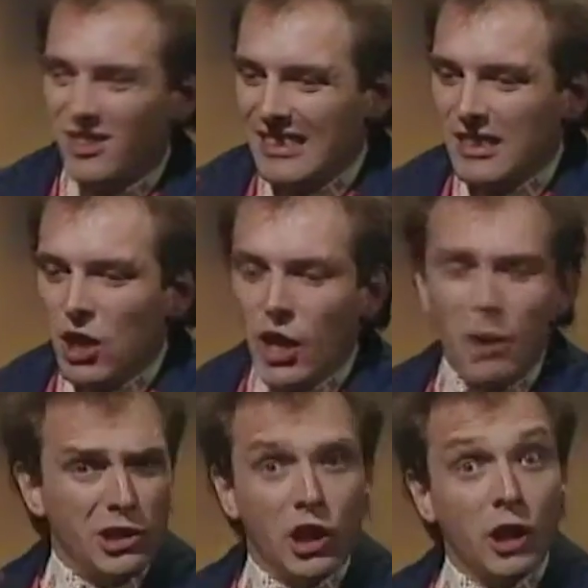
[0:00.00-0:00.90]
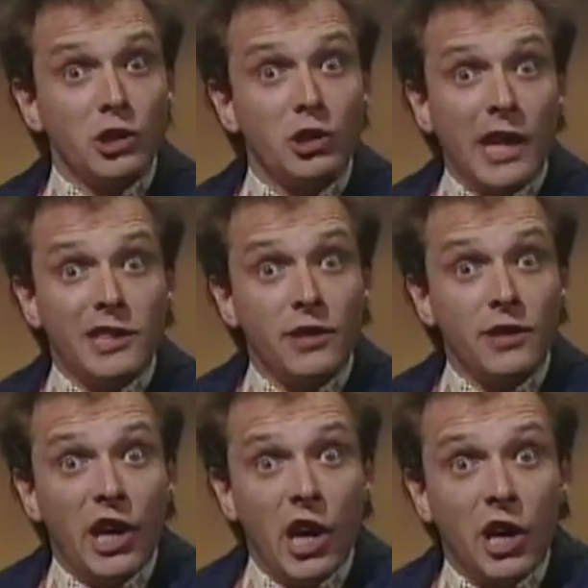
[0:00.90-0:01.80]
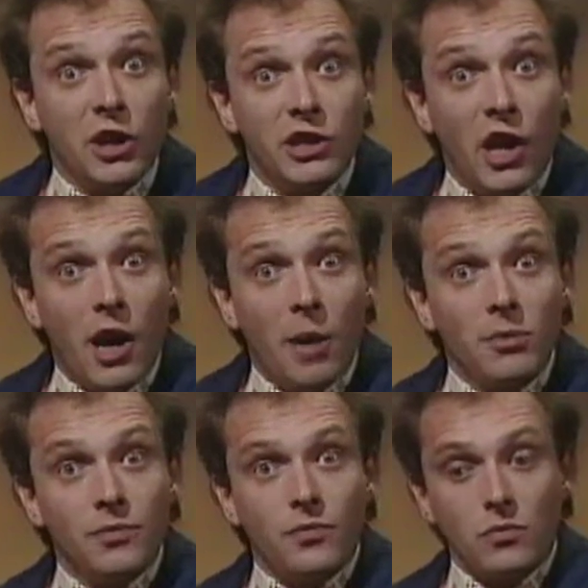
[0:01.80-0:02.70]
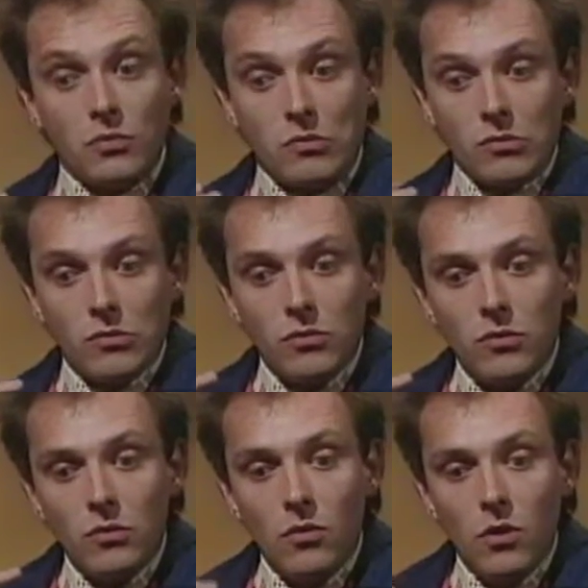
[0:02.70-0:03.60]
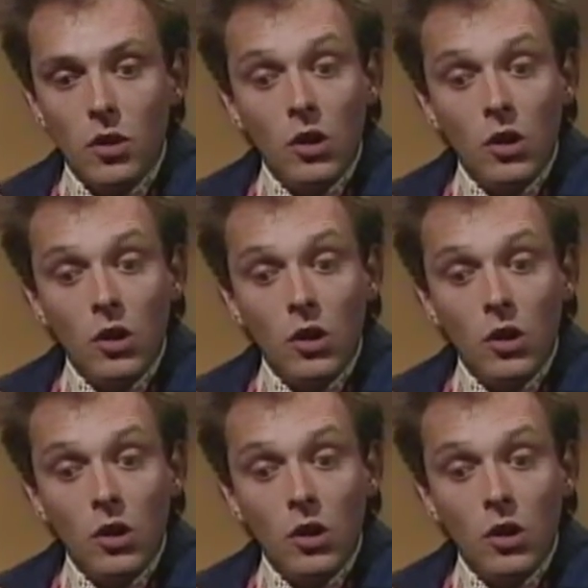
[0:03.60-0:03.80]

And I wasn't concentrating very hard at the time.